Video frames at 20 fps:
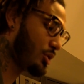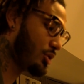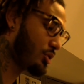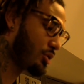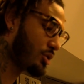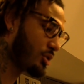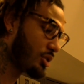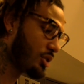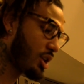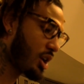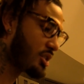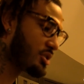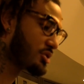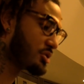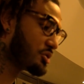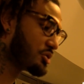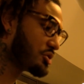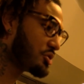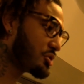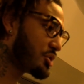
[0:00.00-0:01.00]
we go on the last
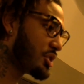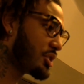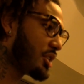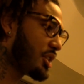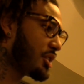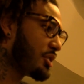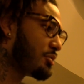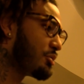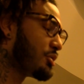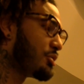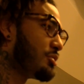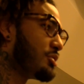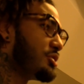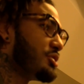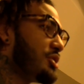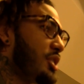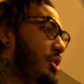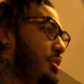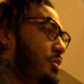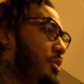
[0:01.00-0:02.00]
little streak here where we'll
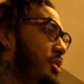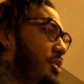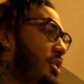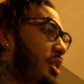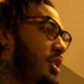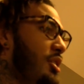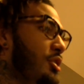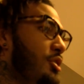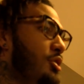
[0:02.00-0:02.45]
start winning at